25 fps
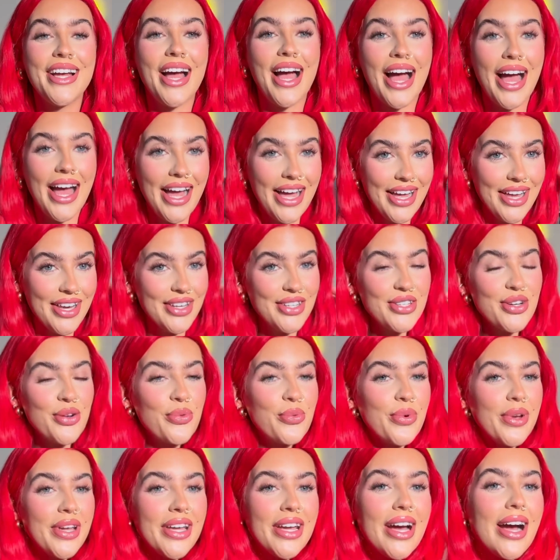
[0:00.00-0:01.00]
And
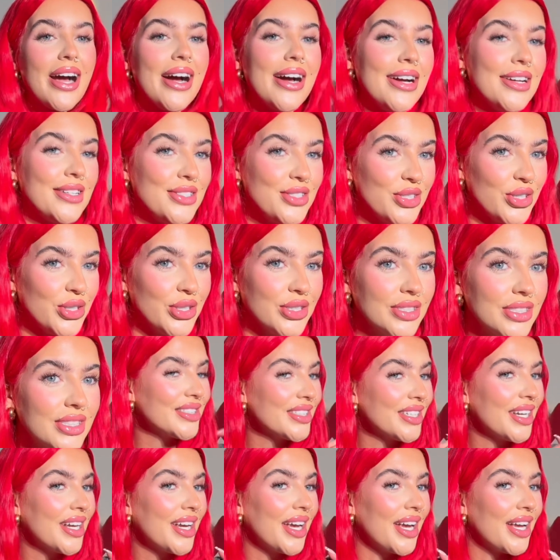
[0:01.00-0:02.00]
we are done.
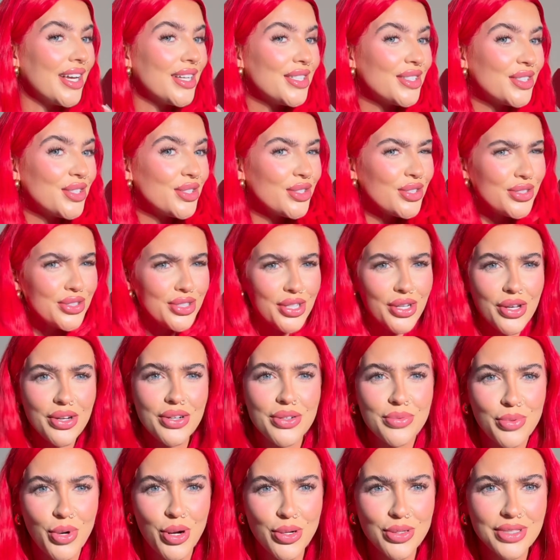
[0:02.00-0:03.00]
It's such a
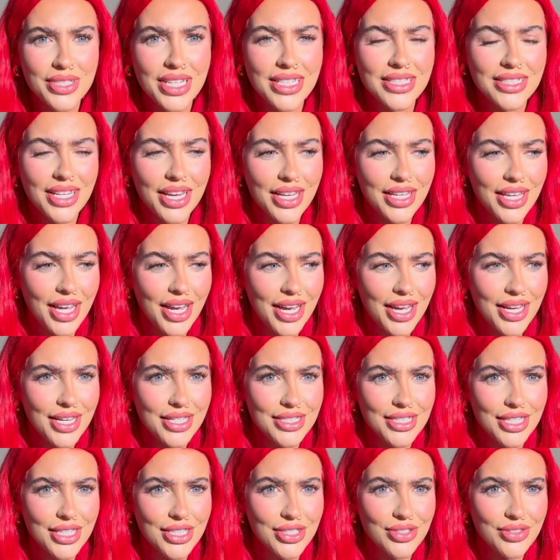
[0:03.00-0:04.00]
long process getting your hair
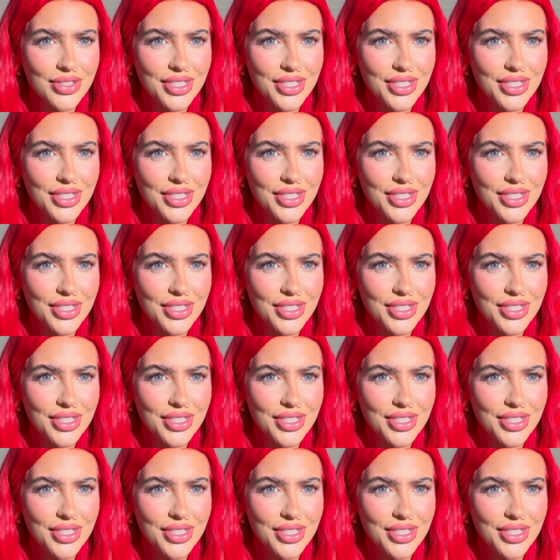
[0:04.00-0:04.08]
changed,